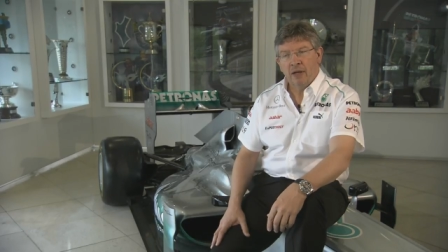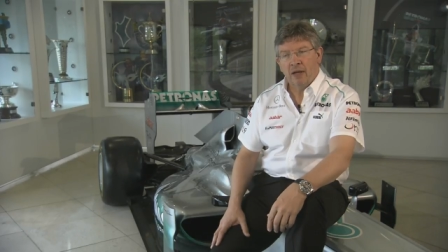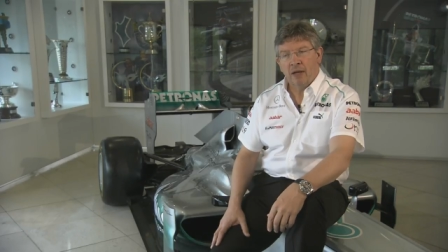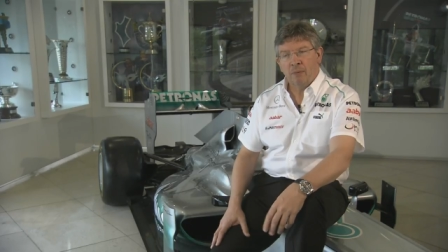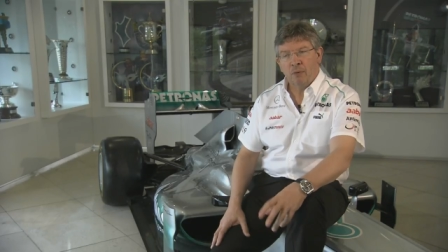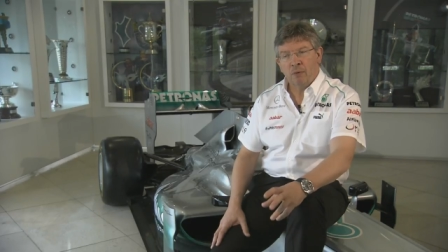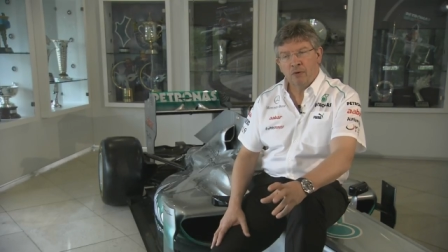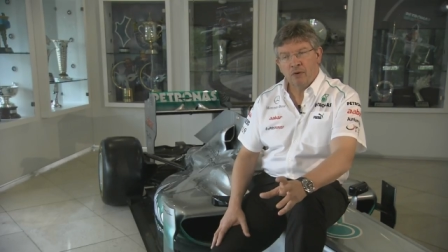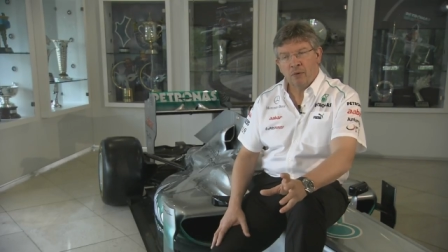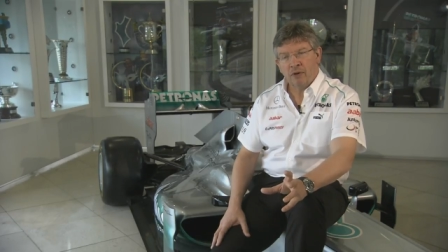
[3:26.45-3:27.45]
Uh, but
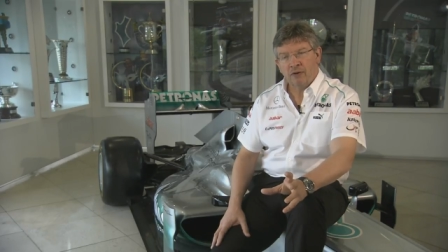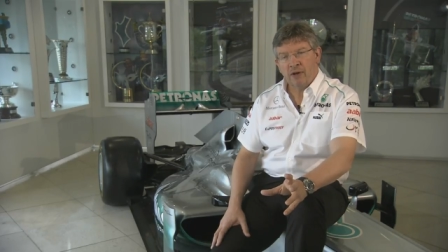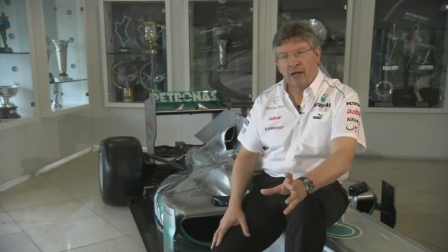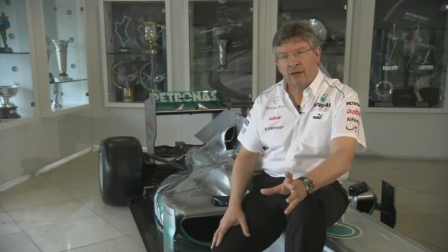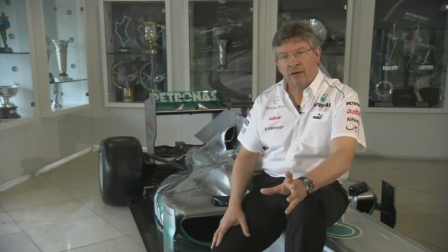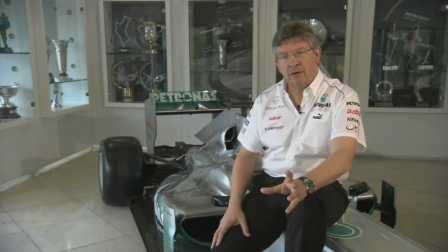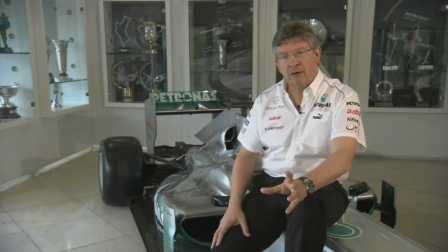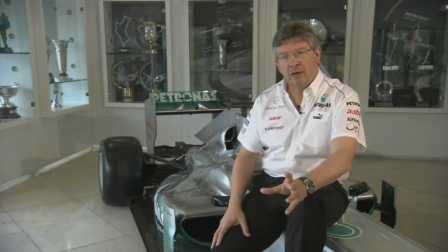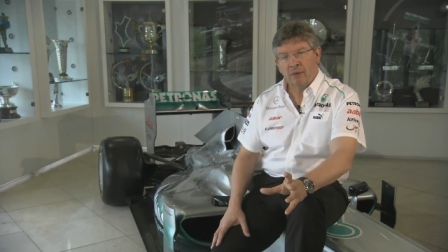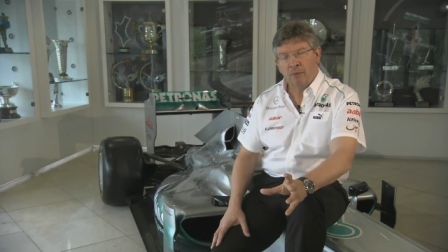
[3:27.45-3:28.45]
once you understand
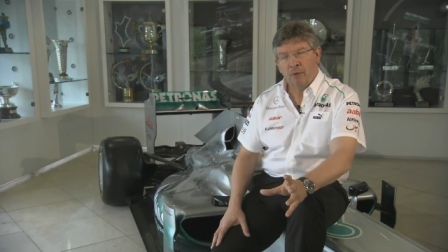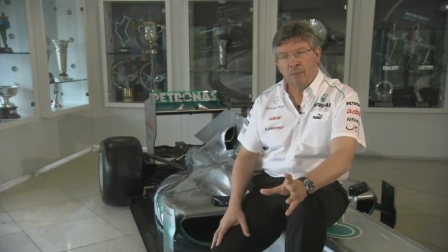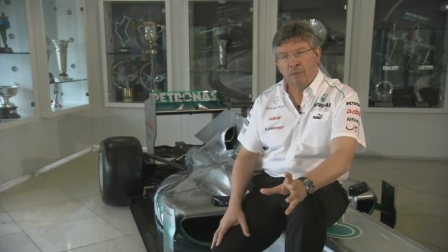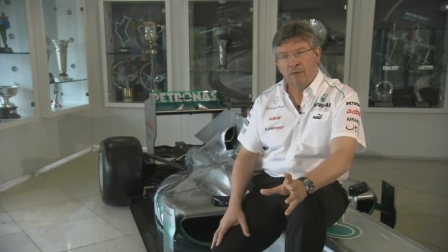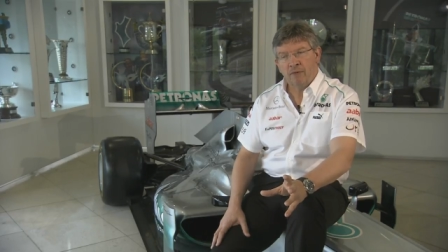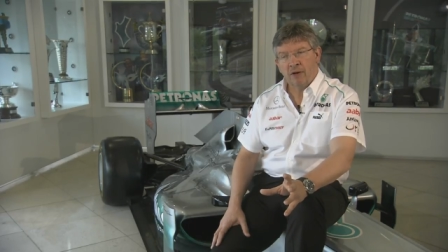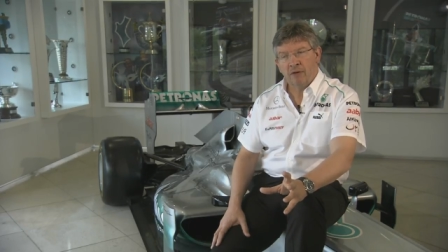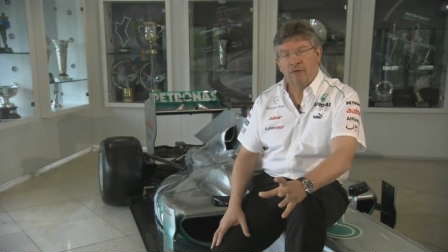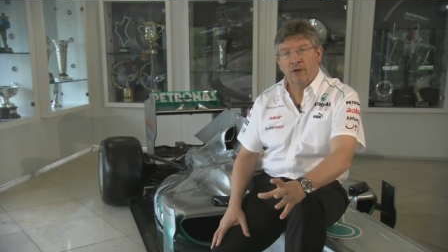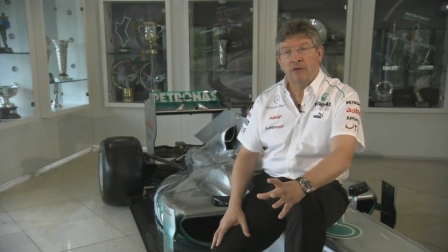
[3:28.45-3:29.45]
a problem, you've then got
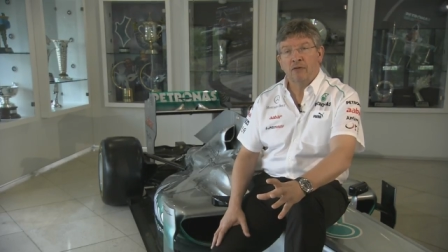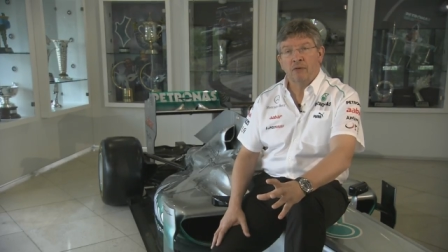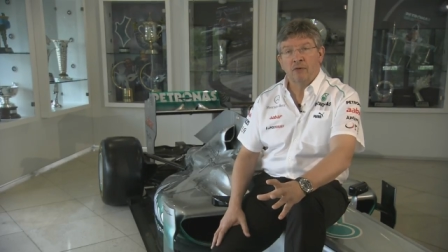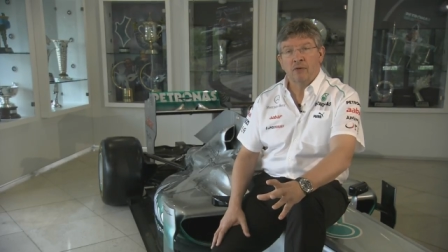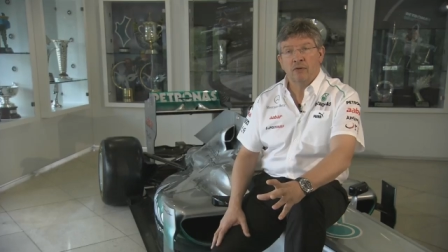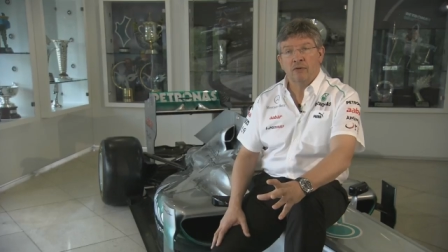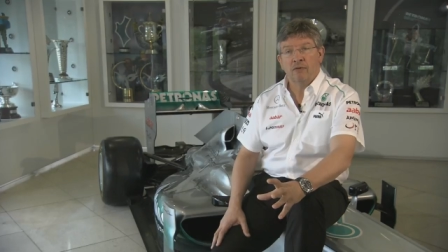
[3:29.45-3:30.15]
to find the solutions.